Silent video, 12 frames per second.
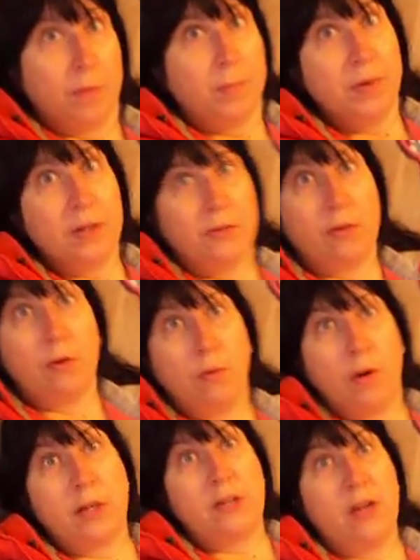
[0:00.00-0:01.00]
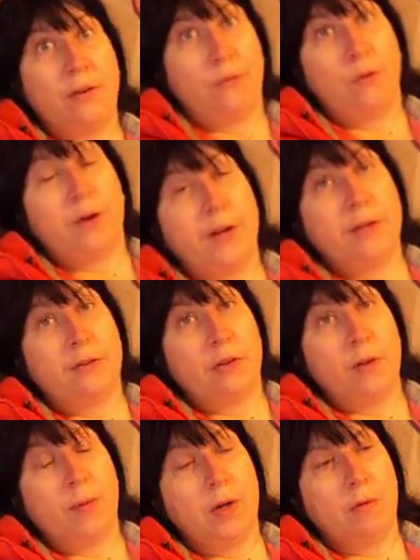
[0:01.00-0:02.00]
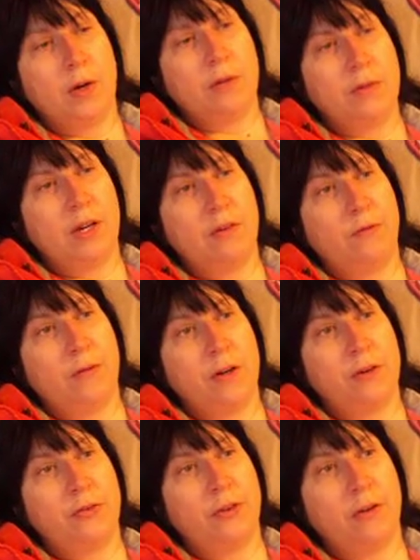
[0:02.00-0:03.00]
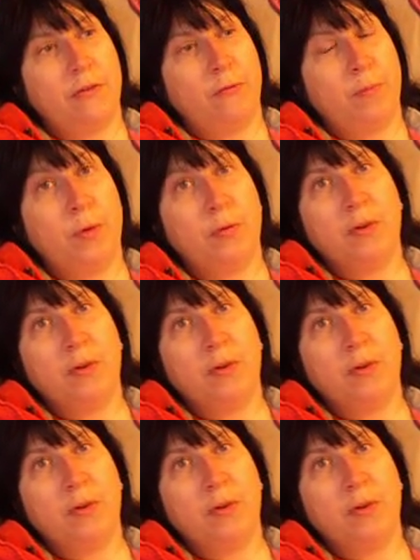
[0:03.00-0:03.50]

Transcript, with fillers: Companies don't watch out for you, so you better watch out for yourself.